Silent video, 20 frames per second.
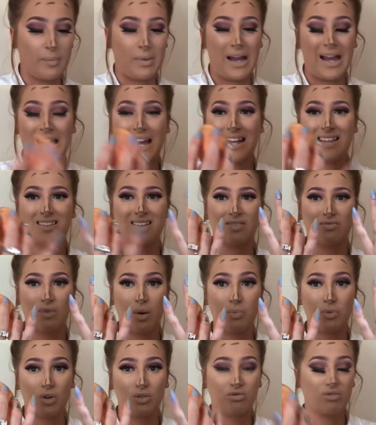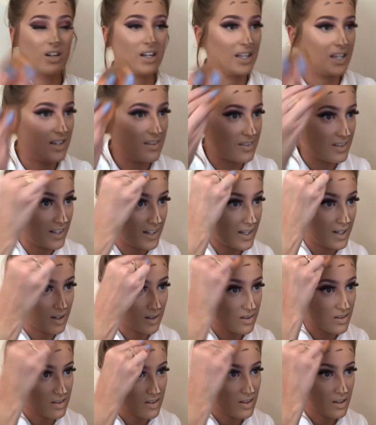My hands, it rubs off really easily
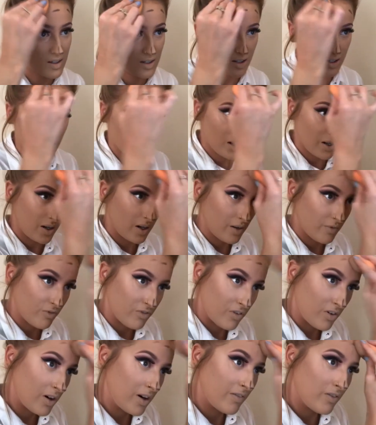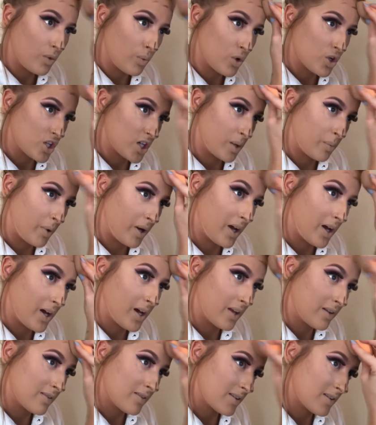because I'm forever washing my
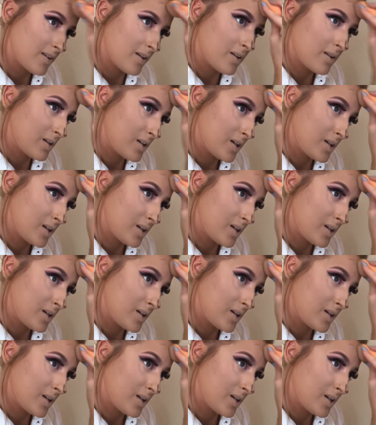hands.